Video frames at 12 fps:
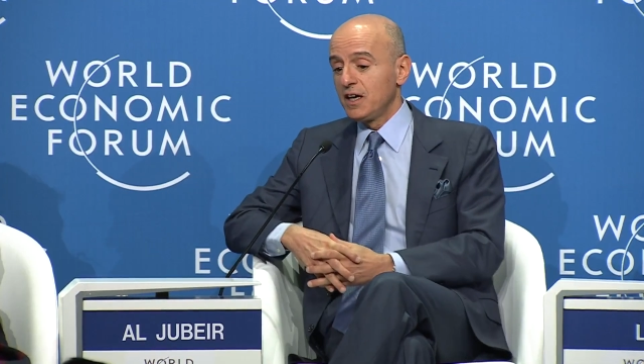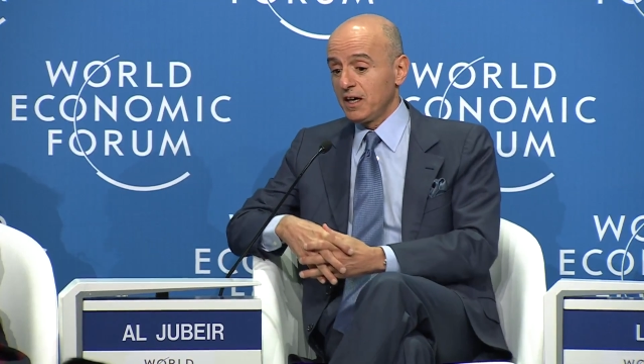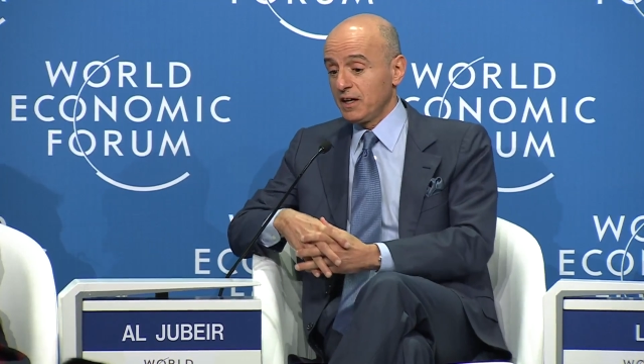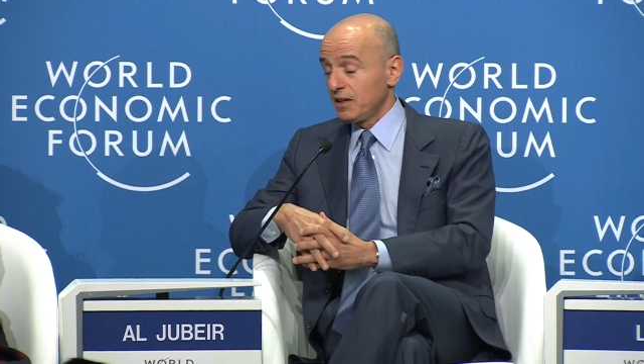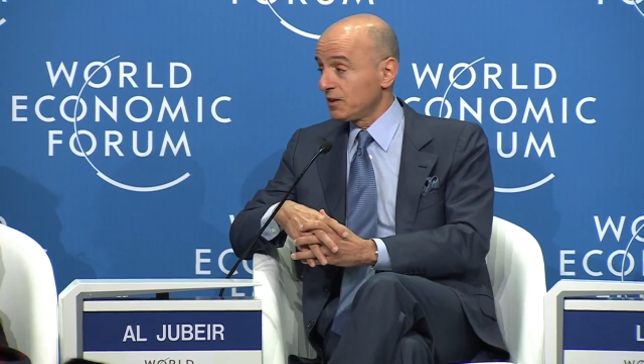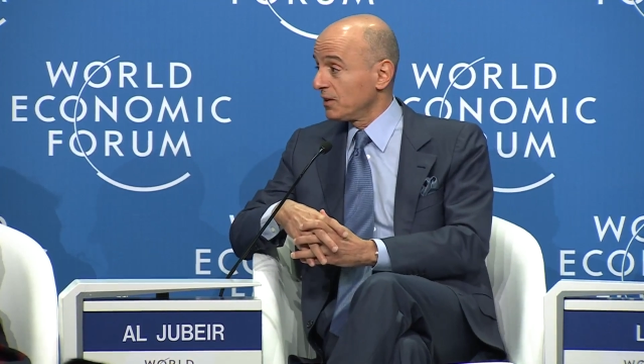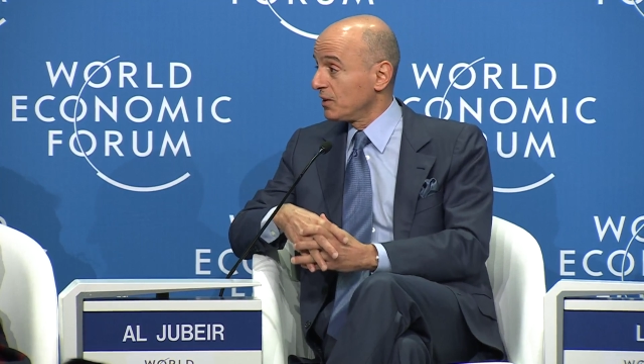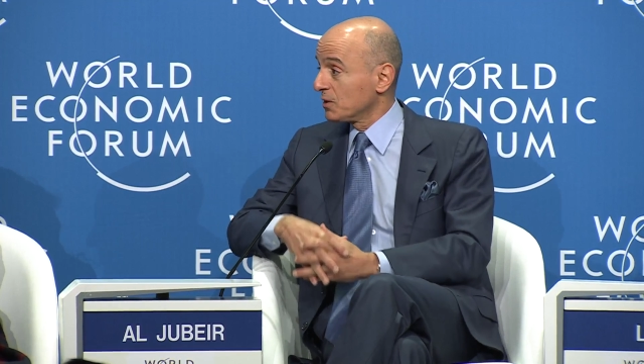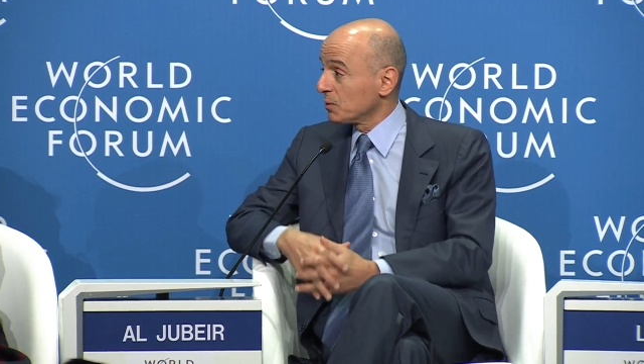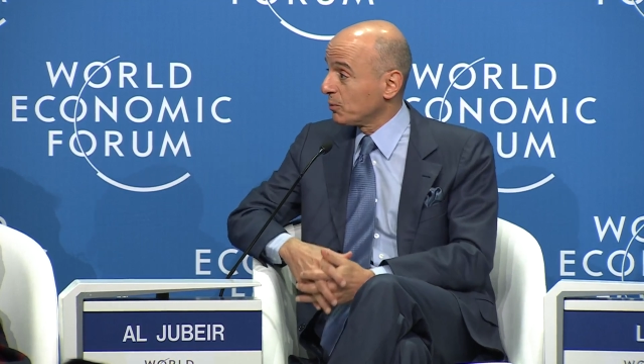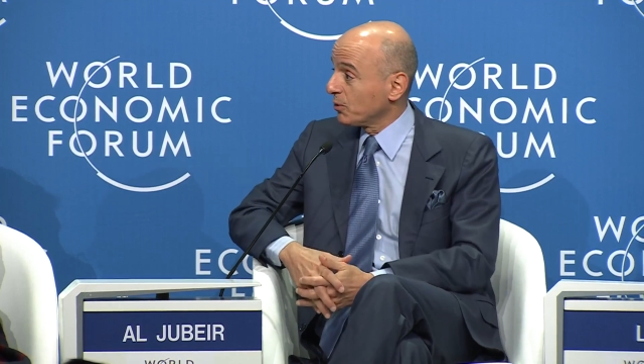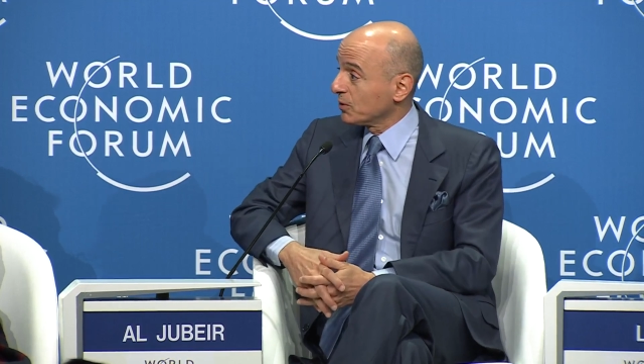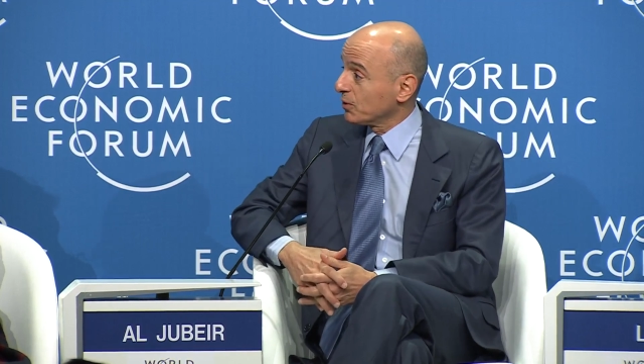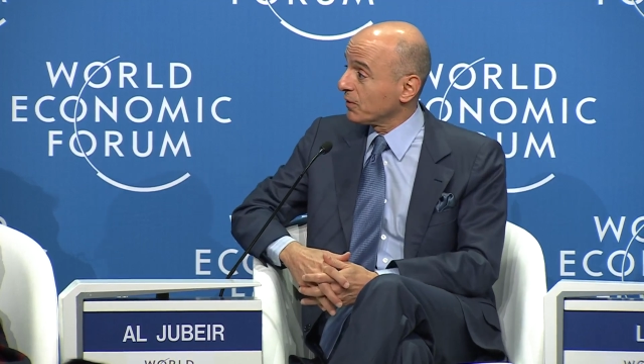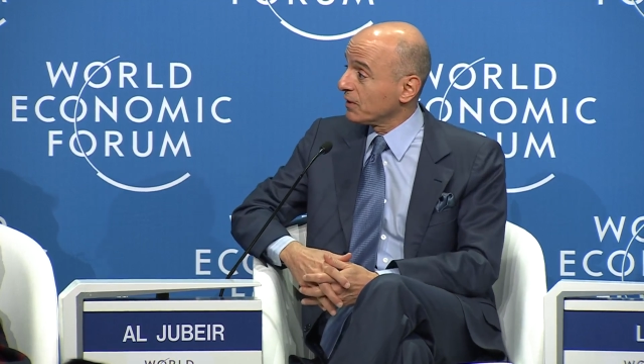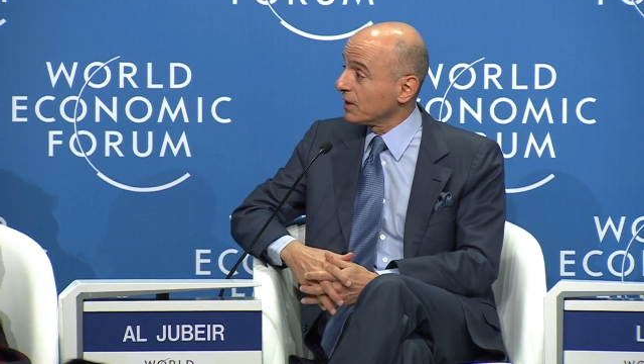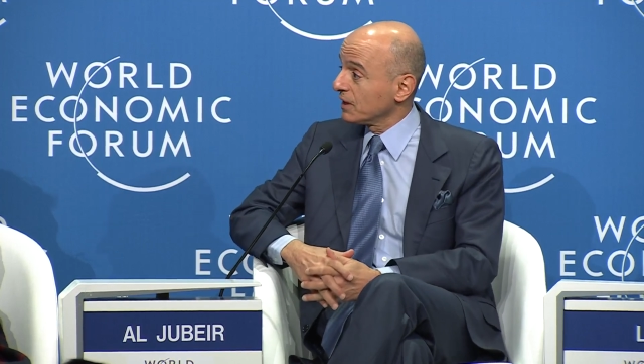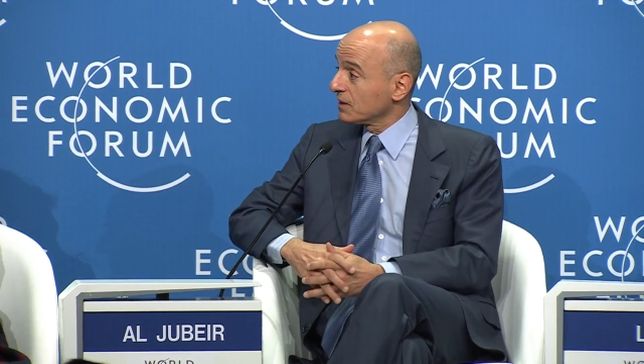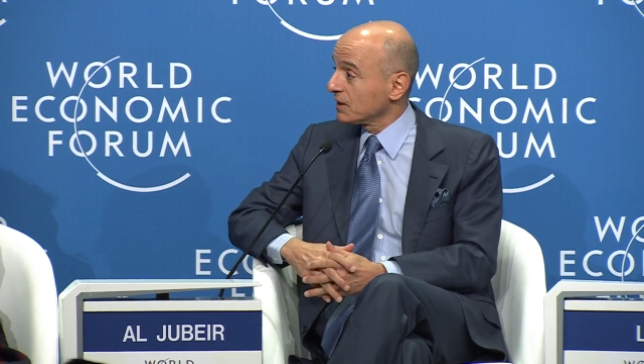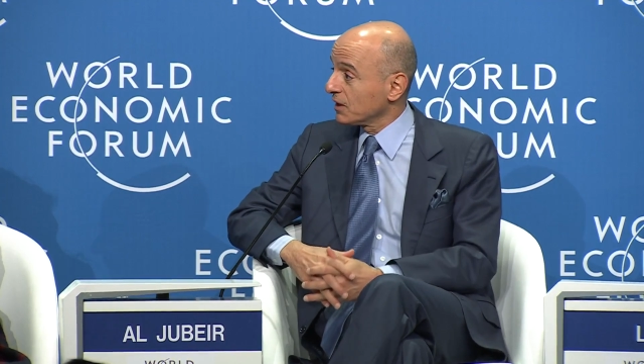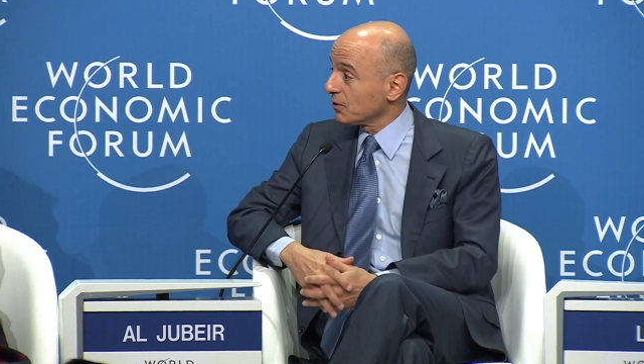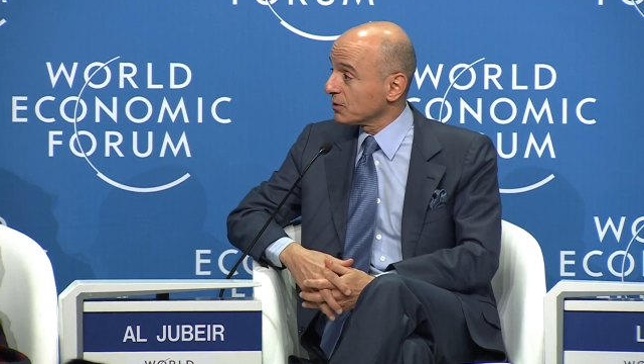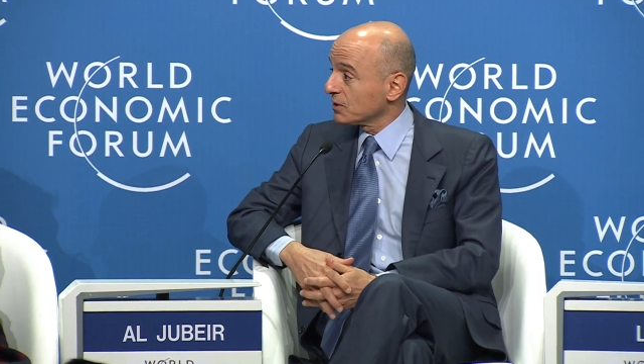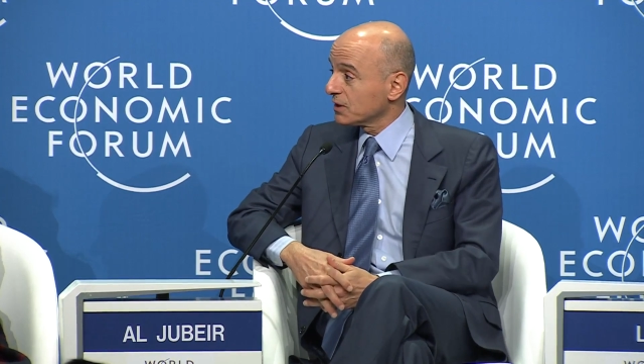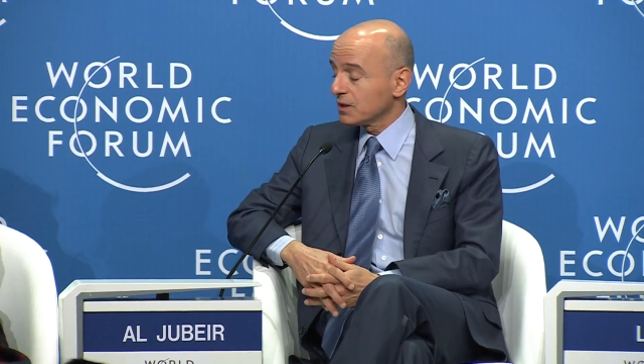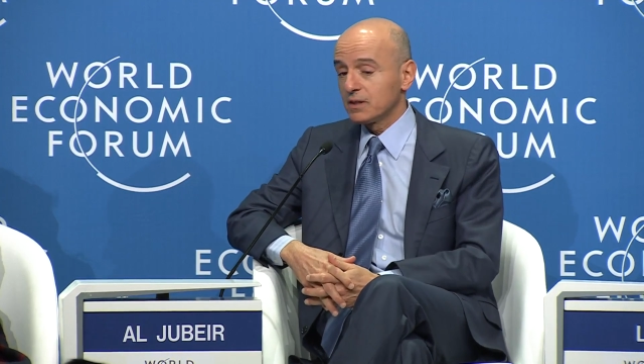I hate to disappoint all the naysayers.